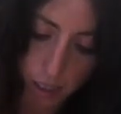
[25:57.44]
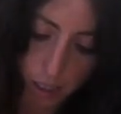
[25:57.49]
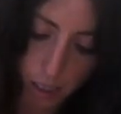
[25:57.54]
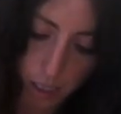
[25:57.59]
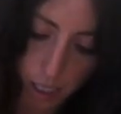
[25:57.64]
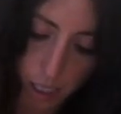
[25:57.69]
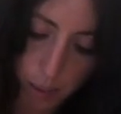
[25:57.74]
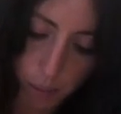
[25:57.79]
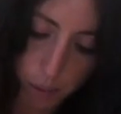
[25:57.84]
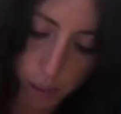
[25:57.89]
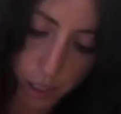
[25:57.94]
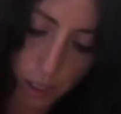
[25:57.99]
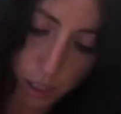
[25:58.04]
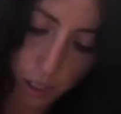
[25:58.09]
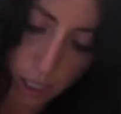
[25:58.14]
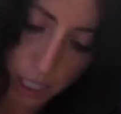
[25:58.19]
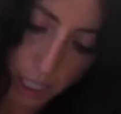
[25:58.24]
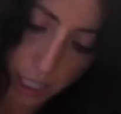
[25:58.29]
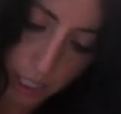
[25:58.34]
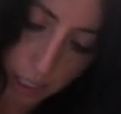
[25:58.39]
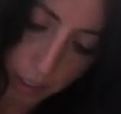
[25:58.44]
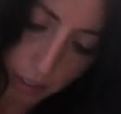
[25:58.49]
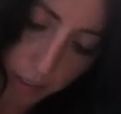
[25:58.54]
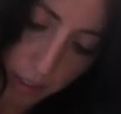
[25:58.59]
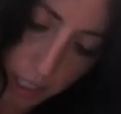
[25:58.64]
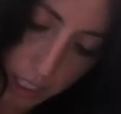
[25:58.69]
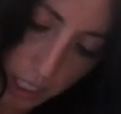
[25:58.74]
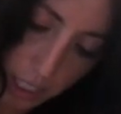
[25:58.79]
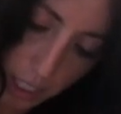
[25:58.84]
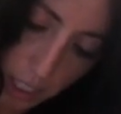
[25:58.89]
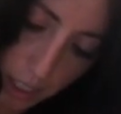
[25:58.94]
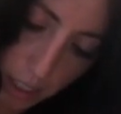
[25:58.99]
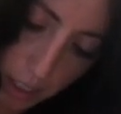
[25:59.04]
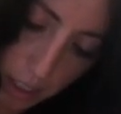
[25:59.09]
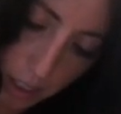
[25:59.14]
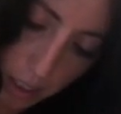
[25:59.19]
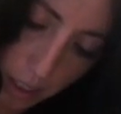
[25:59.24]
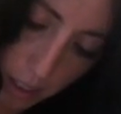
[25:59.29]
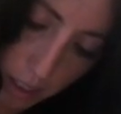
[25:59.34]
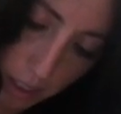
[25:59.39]
I'm just taking a risk.
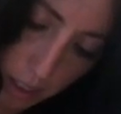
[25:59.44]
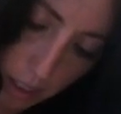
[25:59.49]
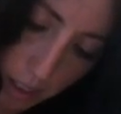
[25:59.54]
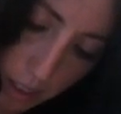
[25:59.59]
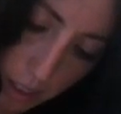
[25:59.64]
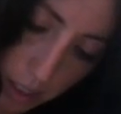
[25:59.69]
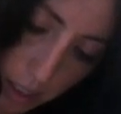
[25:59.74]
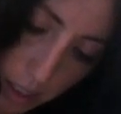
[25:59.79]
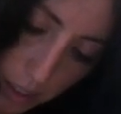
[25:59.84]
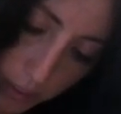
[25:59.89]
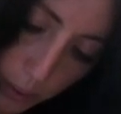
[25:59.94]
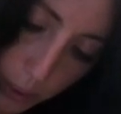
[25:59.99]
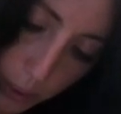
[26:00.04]
If you